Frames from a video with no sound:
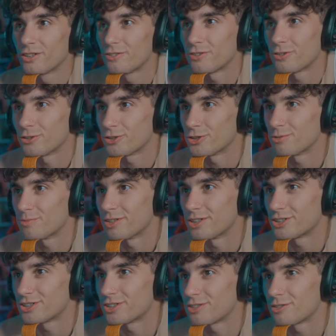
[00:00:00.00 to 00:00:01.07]
Four new
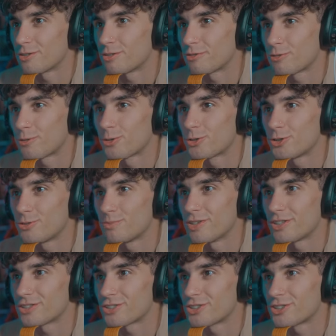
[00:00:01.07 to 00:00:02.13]
messages. Four new
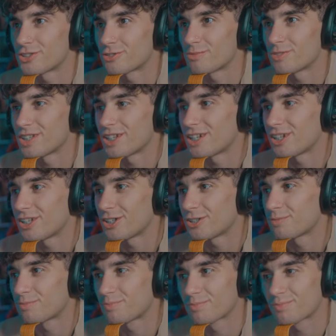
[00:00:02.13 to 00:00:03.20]
messages from Dani.
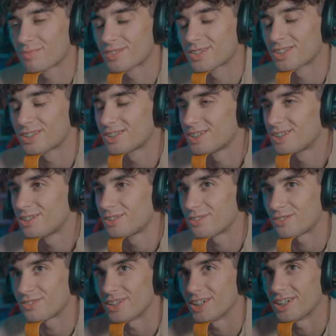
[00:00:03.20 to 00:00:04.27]

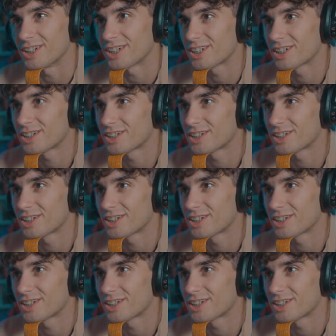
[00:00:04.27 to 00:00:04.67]
Fuck.